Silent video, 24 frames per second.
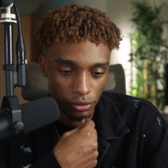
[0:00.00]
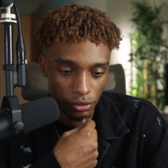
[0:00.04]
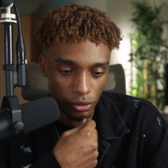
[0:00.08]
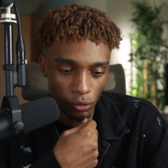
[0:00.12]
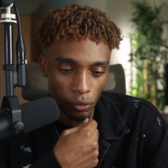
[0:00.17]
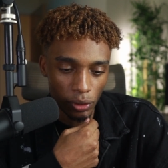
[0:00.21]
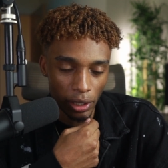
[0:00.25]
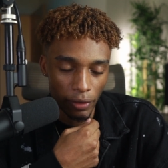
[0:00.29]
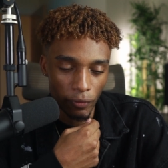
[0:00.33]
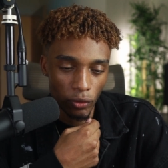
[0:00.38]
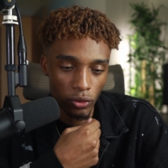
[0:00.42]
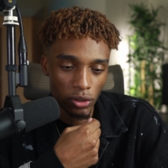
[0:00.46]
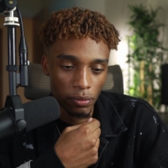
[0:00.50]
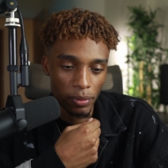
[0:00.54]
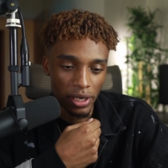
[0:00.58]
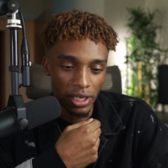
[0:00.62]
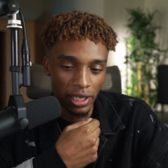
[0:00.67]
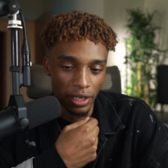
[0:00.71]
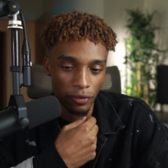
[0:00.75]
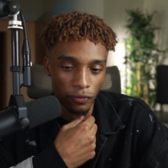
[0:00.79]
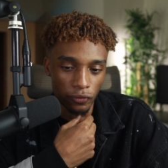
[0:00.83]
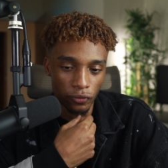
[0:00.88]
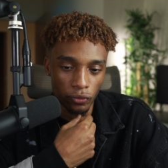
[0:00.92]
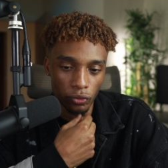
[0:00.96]
dude, I've only made
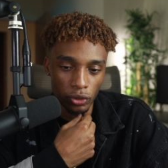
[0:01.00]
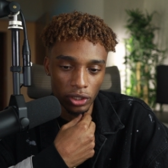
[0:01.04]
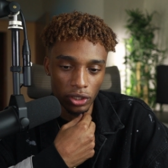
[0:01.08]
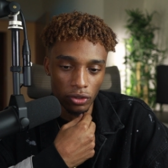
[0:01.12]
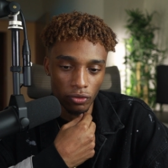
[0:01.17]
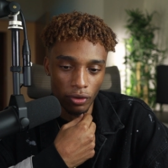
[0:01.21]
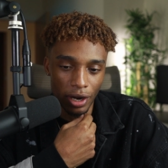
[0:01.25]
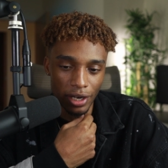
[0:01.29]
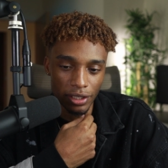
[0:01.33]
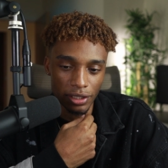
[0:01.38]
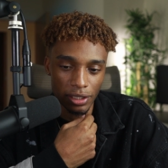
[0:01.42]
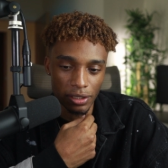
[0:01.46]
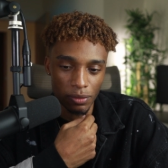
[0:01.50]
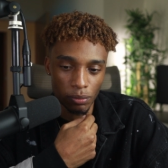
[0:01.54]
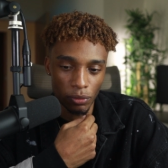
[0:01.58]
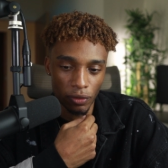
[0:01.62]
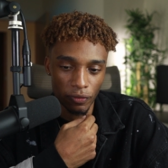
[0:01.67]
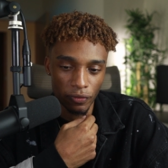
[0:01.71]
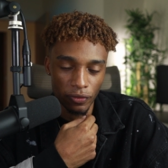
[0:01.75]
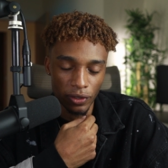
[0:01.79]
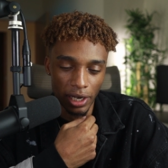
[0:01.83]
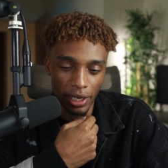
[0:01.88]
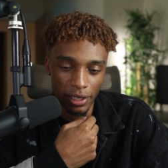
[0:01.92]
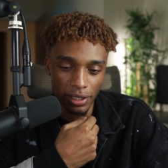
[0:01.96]
like three grand this
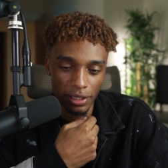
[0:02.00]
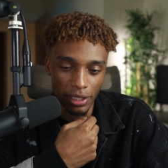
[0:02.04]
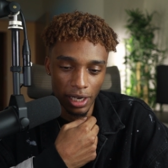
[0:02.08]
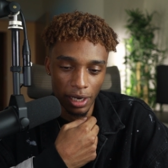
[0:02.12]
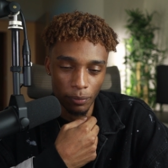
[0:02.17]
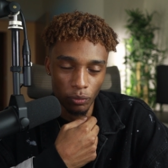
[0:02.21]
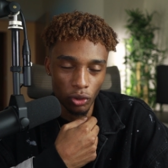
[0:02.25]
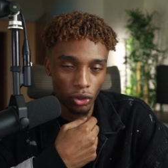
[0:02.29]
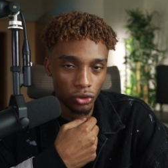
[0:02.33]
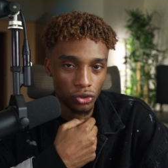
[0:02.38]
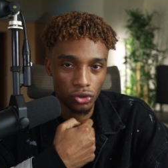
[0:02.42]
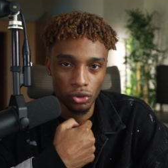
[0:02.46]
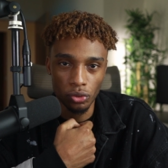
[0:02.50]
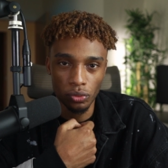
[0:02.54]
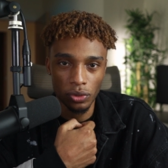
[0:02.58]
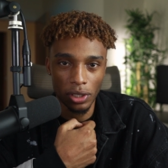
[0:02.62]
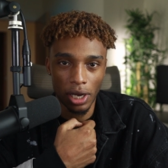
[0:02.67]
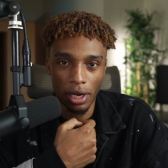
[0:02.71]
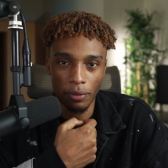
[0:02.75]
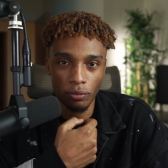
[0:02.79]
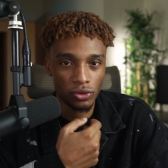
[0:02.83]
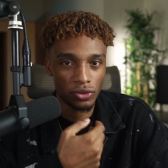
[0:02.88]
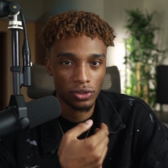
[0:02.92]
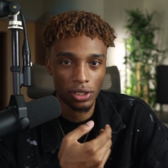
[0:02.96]
month. And like, I'm not used,
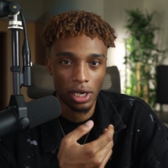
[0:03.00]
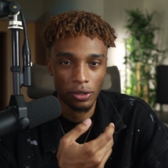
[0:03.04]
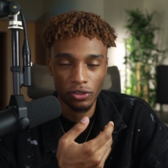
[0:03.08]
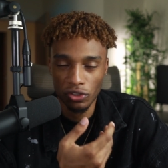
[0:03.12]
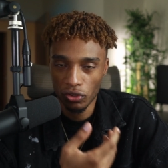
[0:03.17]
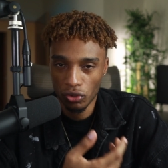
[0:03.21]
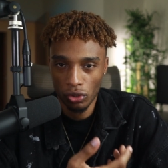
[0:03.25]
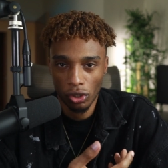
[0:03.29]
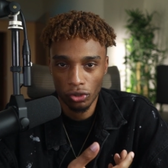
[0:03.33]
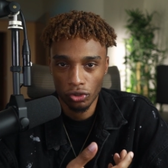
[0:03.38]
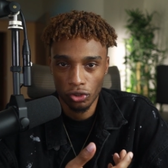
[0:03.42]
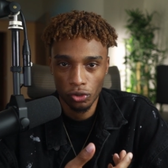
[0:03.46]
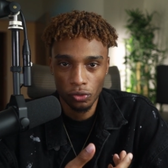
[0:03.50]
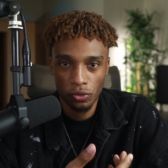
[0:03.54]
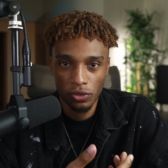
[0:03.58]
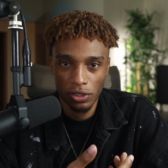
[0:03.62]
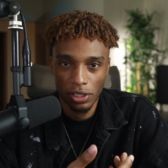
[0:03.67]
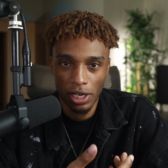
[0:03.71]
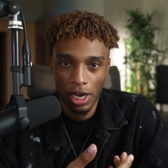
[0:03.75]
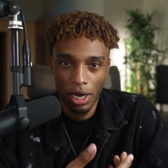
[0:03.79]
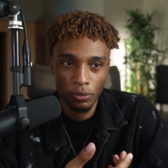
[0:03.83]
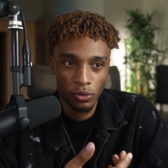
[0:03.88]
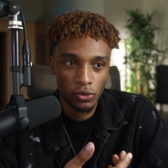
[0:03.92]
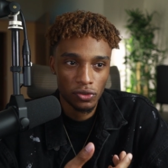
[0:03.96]
I was, I'm just not used to
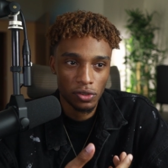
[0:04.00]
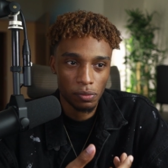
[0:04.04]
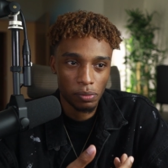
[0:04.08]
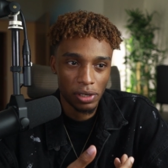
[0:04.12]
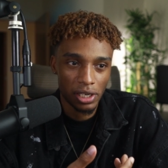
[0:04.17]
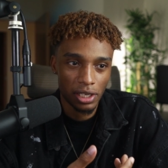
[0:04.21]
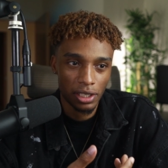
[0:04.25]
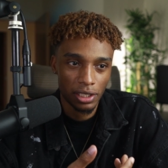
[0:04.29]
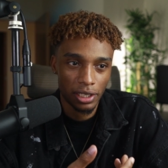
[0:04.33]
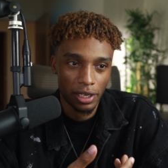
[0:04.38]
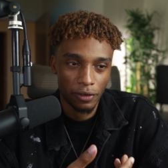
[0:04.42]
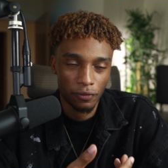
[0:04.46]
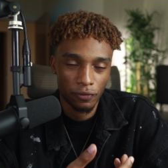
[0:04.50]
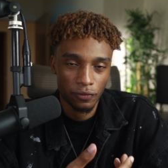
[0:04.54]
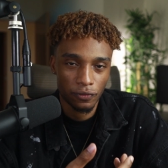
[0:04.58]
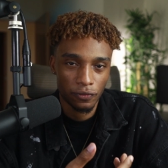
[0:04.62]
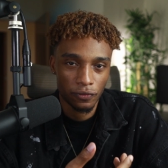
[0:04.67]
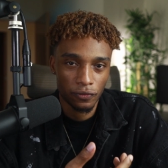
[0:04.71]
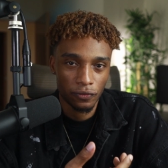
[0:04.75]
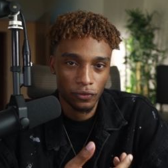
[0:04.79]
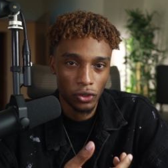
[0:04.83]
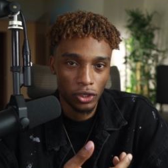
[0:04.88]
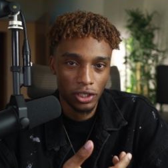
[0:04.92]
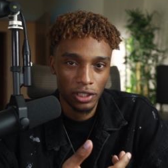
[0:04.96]
that. I'm used to making like
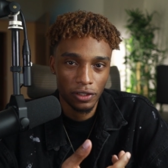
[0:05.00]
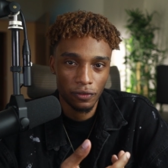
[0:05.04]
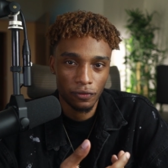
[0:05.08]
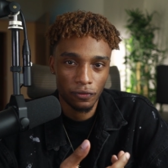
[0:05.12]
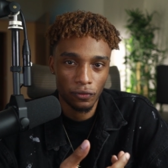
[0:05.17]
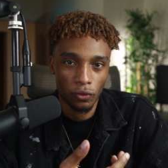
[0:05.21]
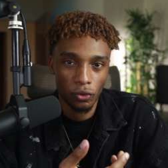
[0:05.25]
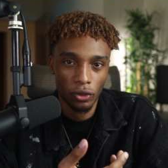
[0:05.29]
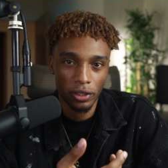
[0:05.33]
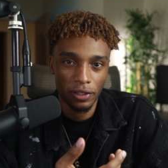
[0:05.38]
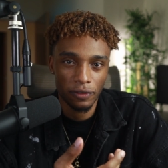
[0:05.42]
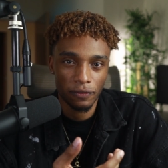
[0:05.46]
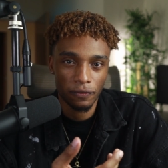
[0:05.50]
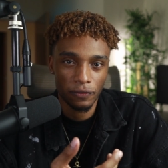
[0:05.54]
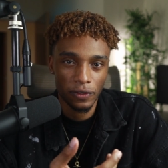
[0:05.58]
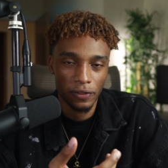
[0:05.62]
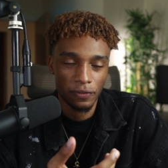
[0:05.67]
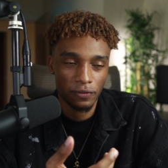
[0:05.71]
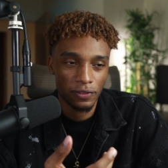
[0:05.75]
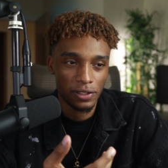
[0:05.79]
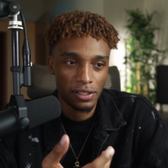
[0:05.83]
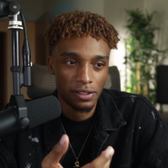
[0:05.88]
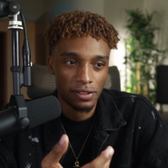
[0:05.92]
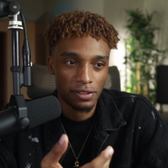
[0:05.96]
30, 40,
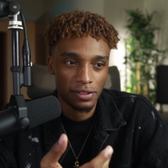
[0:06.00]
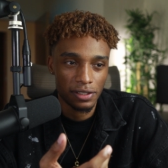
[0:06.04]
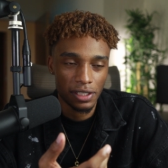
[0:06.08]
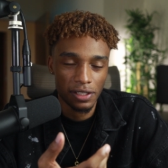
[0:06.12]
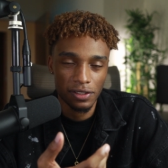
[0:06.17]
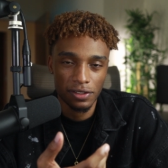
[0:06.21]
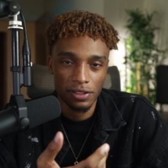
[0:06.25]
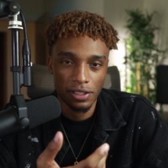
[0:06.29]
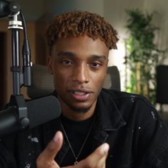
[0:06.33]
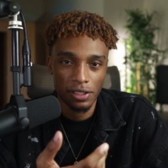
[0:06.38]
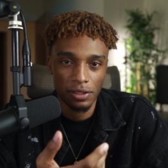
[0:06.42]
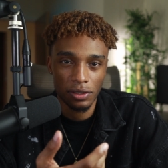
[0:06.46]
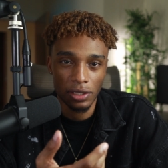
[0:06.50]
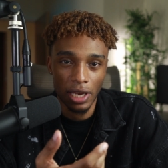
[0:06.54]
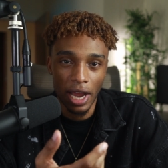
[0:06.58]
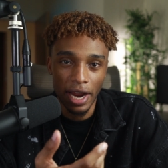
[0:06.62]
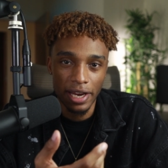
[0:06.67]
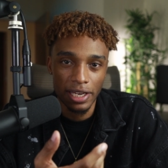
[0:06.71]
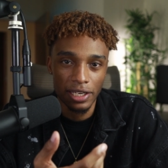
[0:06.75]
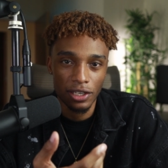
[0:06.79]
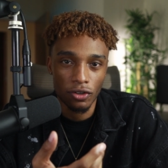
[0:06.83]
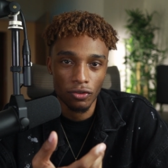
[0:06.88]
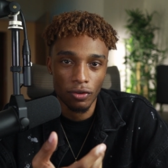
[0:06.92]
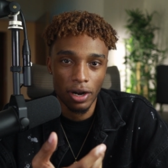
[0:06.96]
50, 60,
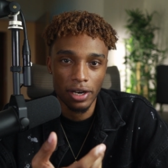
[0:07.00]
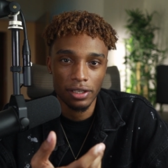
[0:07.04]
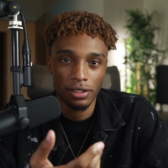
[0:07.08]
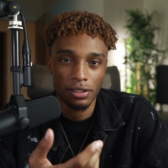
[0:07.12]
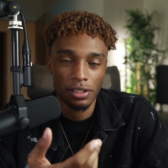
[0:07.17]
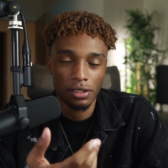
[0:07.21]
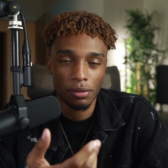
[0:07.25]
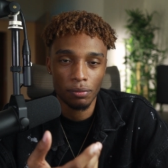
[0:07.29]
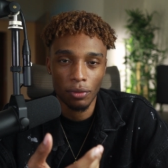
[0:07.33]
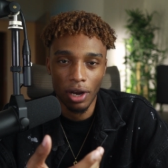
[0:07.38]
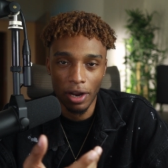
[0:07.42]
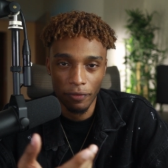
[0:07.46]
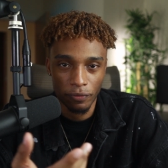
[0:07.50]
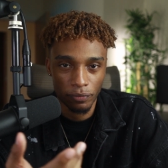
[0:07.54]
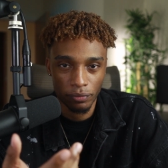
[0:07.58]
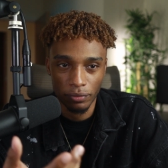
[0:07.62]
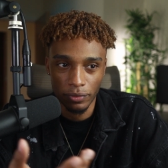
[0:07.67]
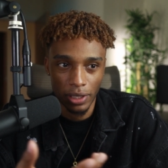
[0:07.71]
90 grand in a month.